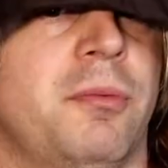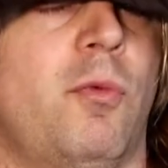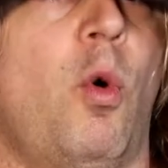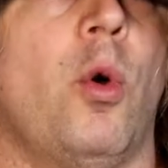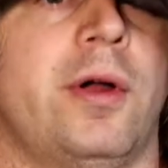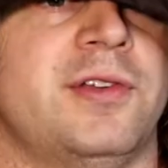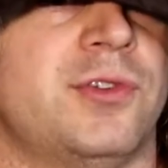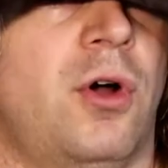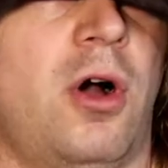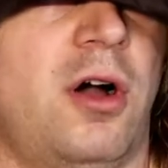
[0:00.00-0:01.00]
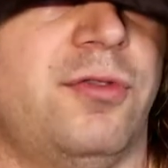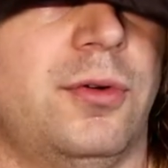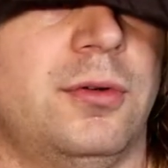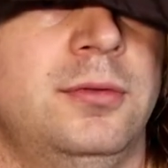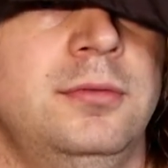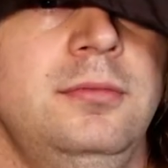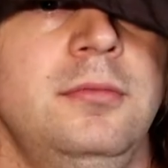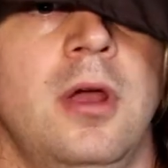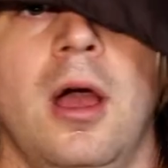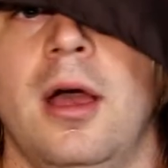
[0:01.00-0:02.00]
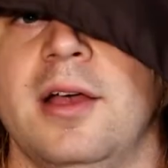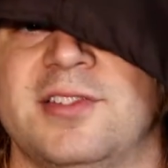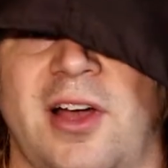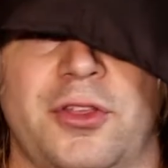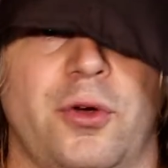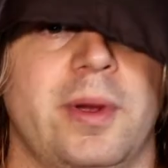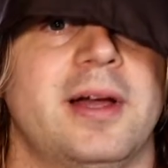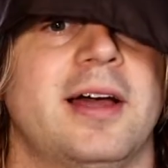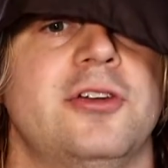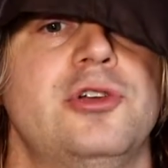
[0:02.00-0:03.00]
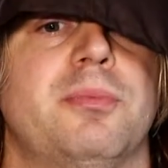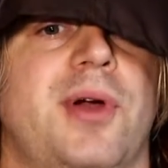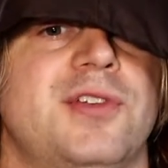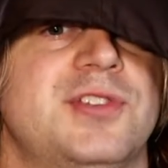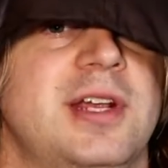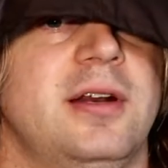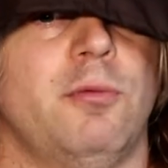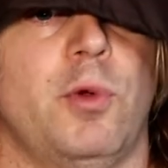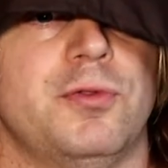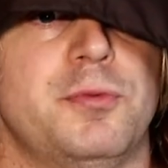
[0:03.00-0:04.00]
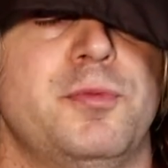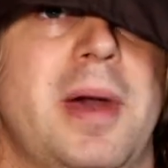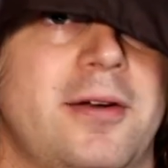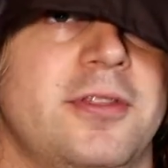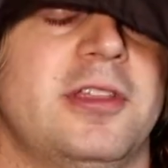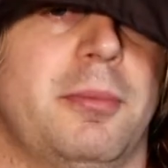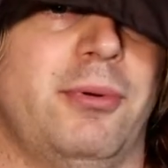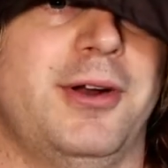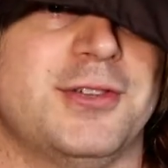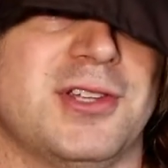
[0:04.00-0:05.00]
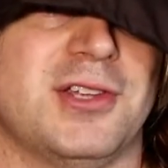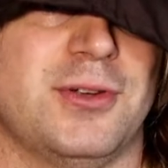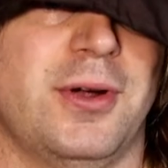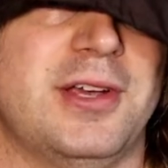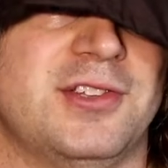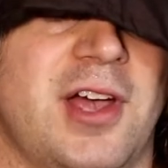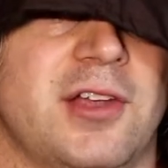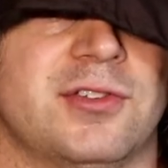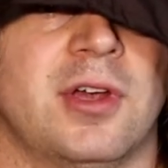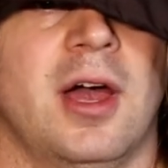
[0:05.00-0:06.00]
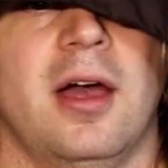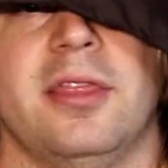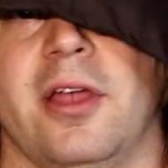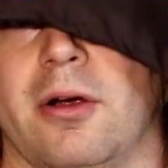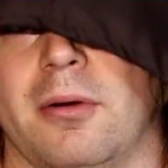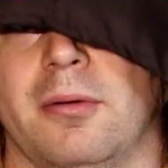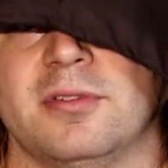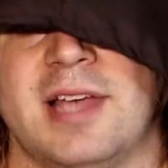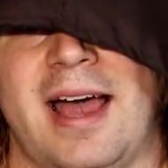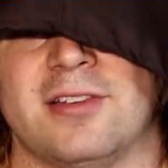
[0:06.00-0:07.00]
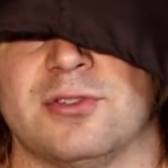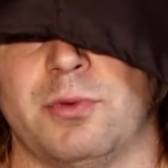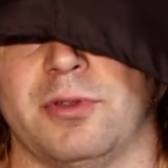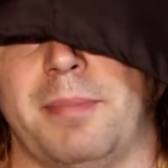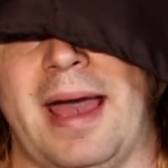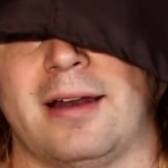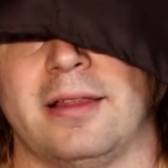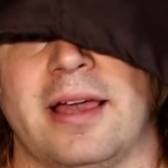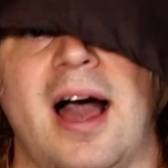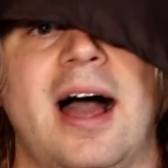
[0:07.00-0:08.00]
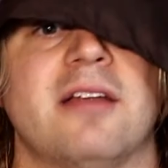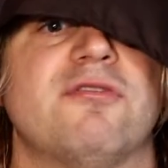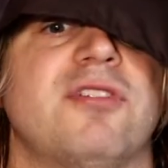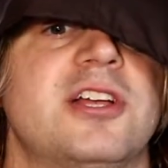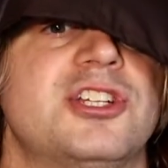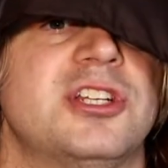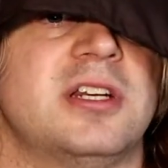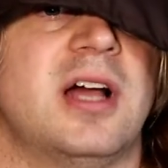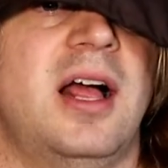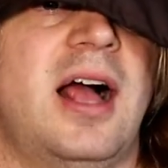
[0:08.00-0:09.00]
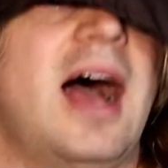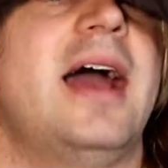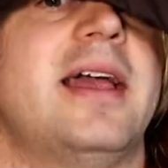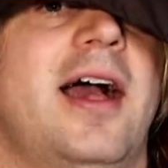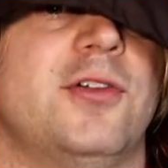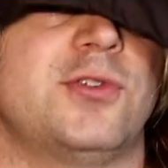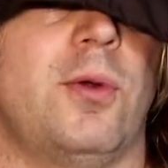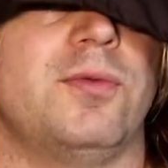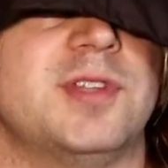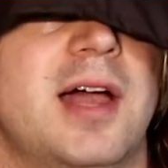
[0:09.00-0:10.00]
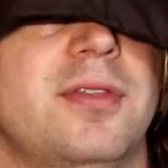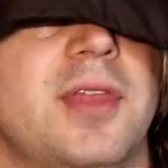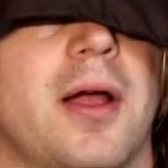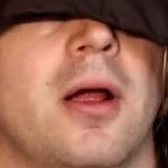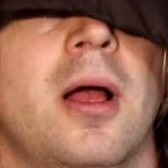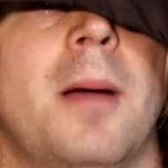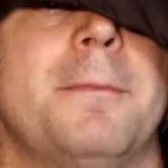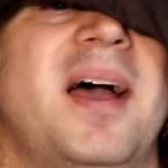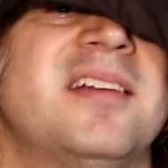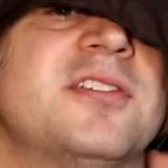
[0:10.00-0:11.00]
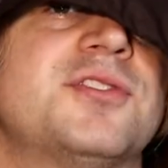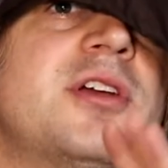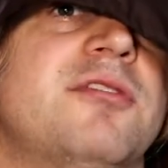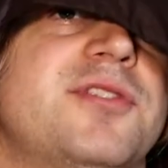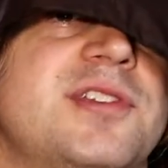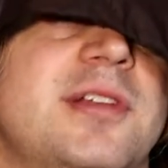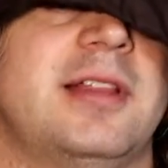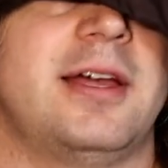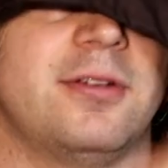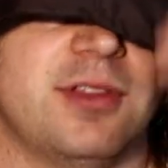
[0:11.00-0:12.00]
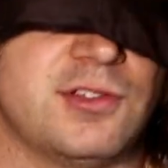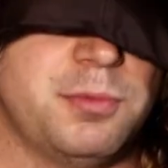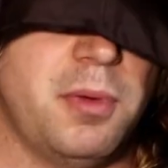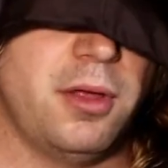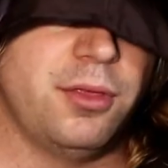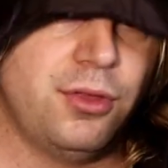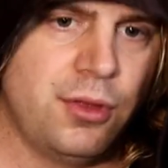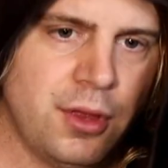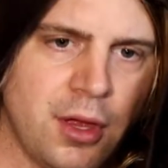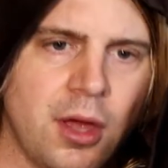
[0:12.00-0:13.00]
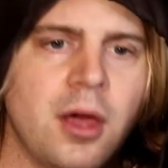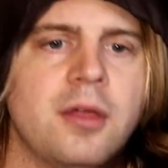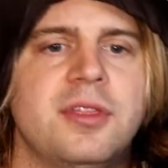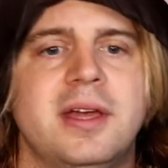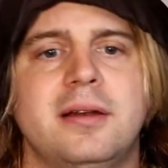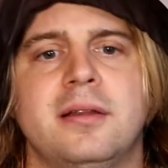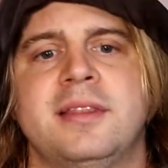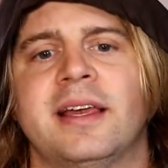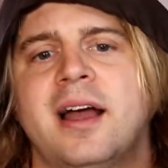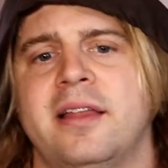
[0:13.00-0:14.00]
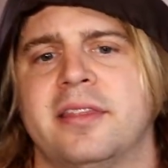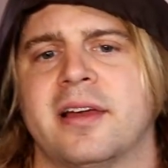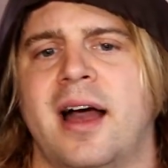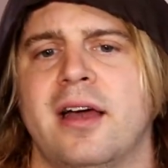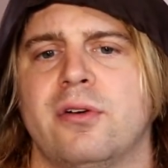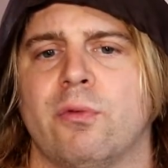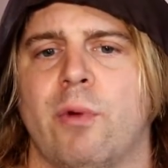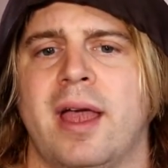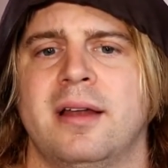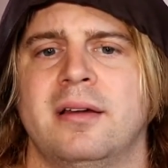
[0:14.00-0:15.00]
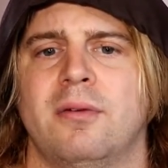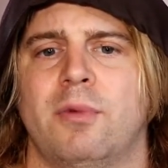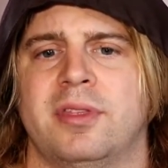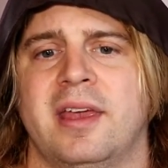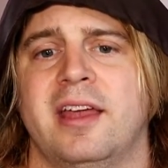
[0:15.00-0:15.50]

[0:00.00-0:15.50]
from war is awful. South Korea got a new president and will do better than the predecessor, he says. They're tasked with battling high inflation and high household debt there. Biden is going to visit later this month. Then they caught the guy who ran with the